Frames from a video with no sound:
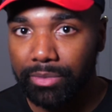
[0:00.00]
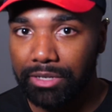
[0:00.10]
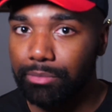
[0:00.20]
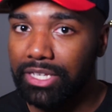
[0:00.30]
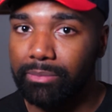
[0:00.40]

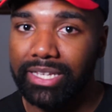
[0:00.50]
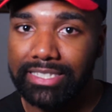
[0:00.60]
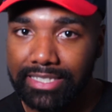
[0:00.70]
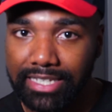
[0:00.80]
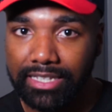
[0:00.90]
being played by the
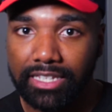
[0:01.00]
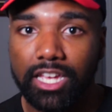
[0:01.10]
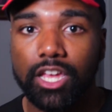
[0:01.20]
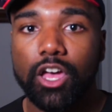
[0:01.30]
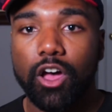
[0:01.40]
synth
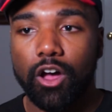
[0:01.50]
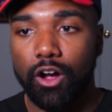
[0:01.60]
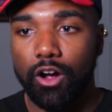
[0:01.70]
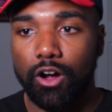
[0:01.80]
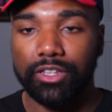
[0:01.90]

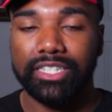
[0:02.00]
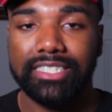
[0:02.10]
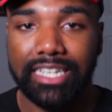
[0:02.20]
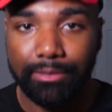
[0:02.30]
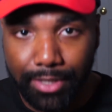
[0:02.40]
are the
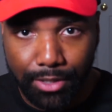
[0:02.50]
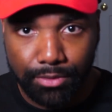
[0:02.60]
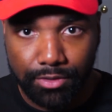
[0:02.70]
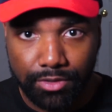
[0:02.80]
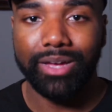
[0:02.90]
same
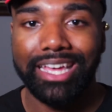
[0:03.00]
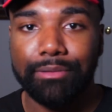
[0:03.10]
notes. By